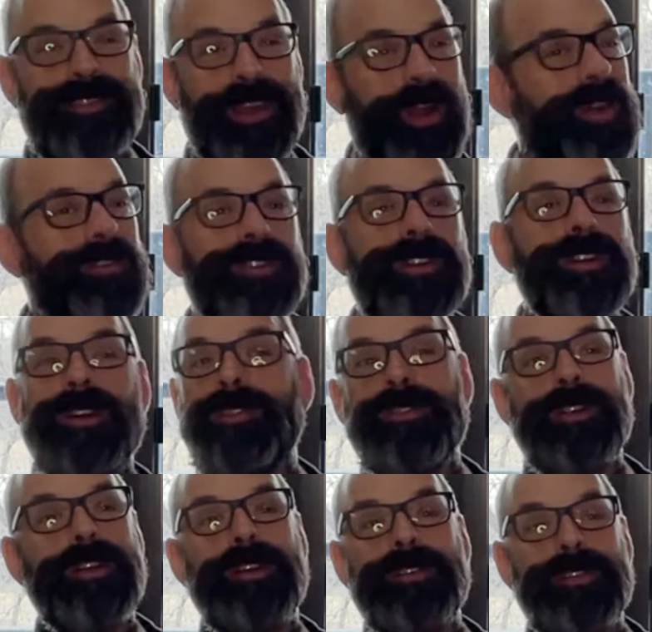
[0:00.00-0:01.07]
over and over
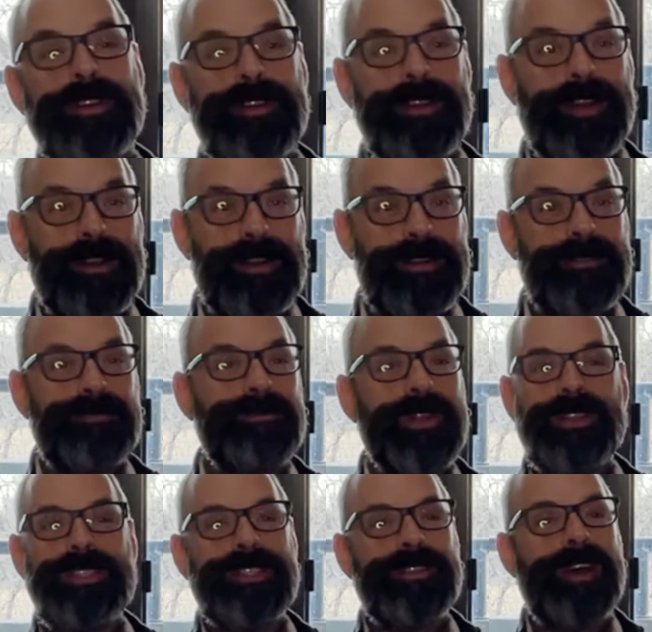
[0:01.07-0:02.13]
and over,
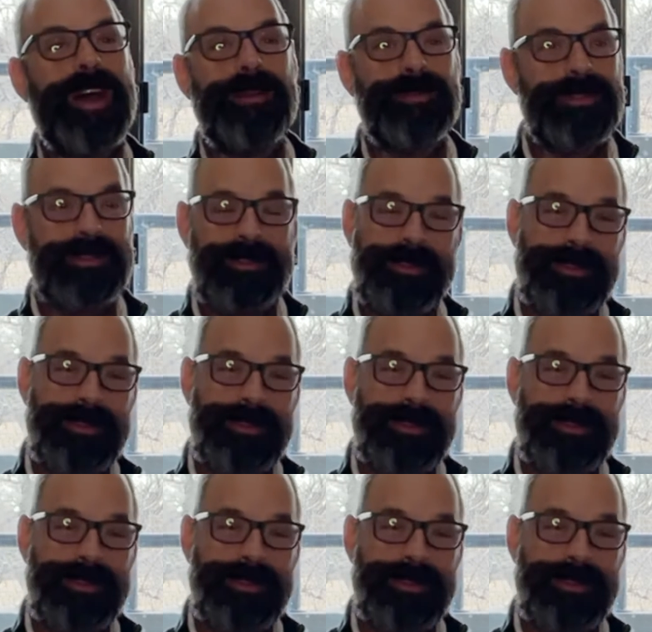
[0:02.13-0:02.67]
millions of times.